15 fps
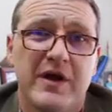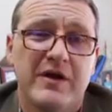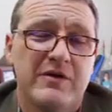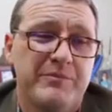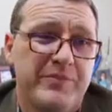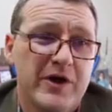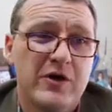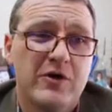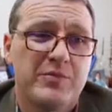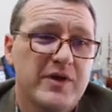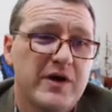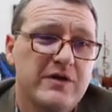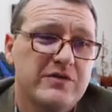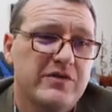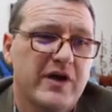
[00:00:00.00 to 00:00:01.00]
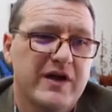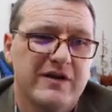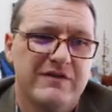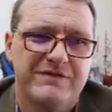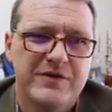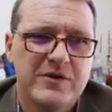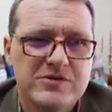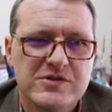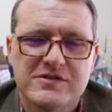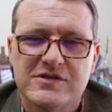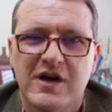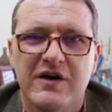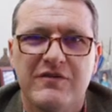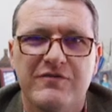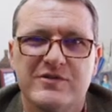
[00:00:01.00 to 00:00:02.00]
bigger players like
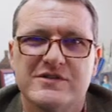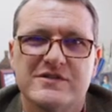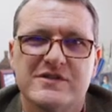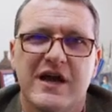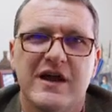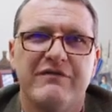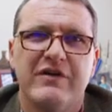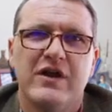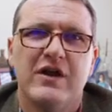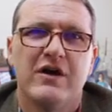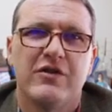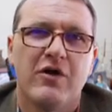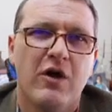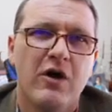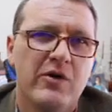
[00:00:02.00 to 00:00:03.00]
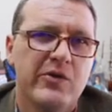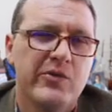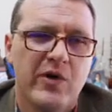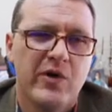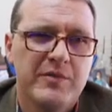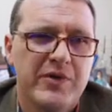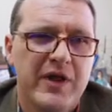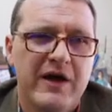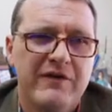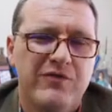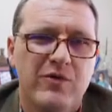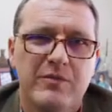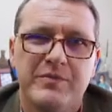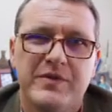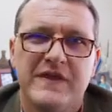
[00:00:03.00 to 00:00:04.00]
Infusionsoft, which is kind of another all-in-one
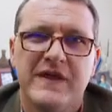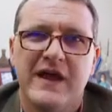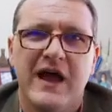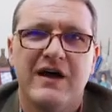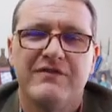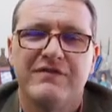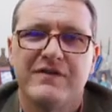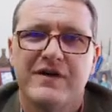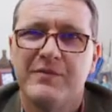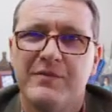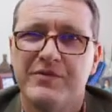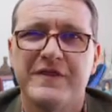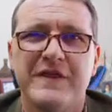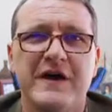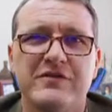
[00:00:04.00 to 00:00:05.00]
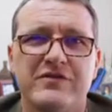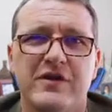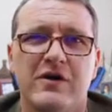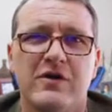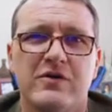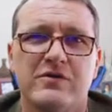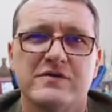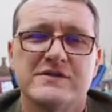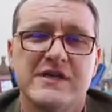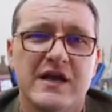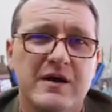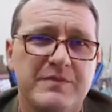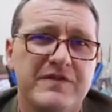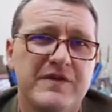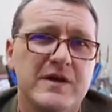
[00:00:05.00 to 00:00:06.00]
platform, but they have a couple $1,000
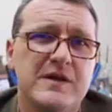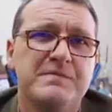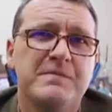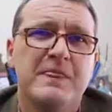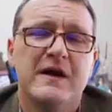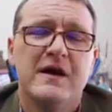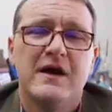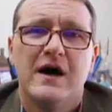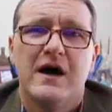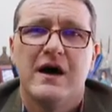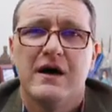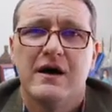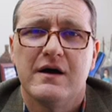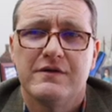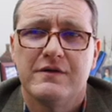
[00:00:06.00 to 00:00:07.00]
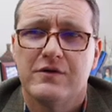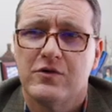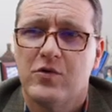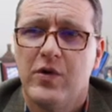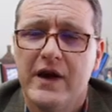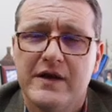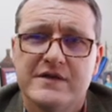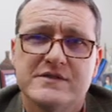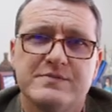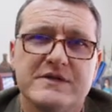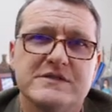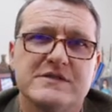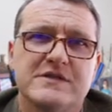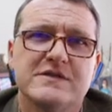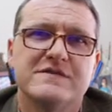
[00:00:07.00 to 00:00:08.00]
setup fee. They're quite
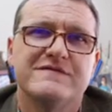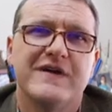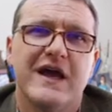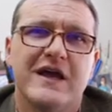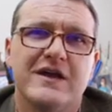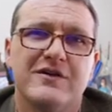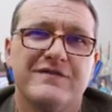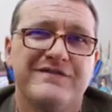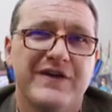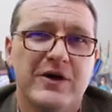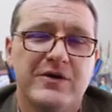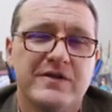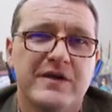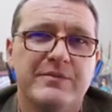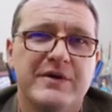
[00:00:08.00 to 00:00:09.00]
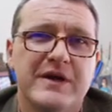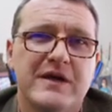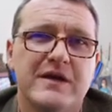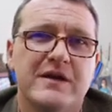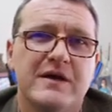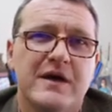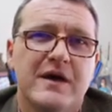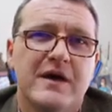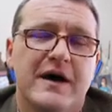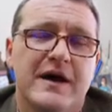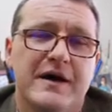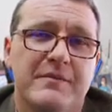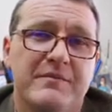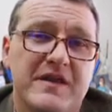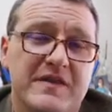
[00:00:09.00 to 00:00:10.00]
expensive, and you're very limited
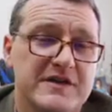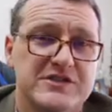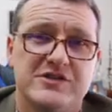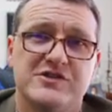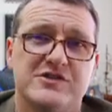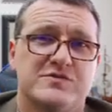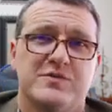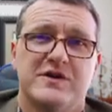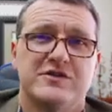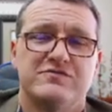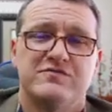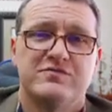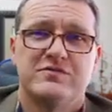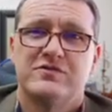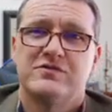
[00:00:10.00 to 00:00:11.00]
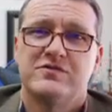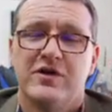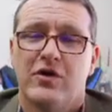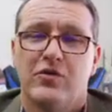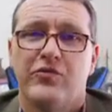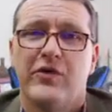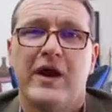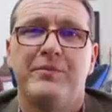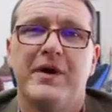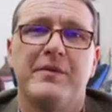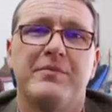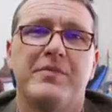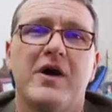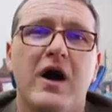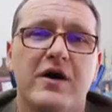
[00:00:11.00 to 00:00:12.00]
unless you just want to, ramp up
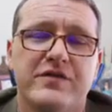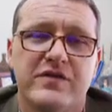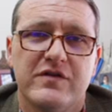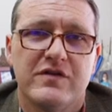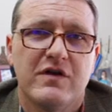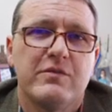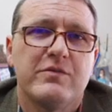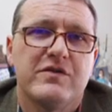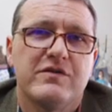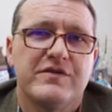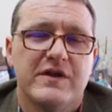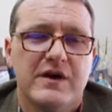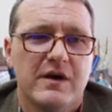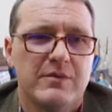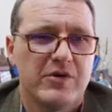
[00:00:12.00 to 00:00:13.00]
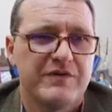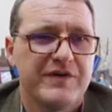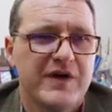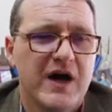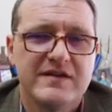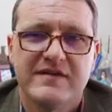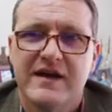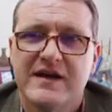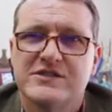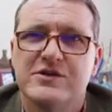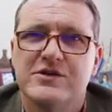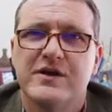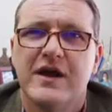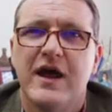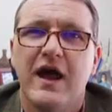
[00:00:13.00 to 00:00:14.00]
costs in terms of the number of contacts you
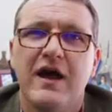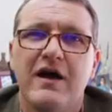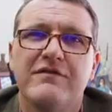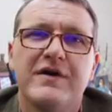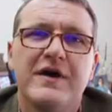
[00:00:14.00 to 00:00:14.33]
can have,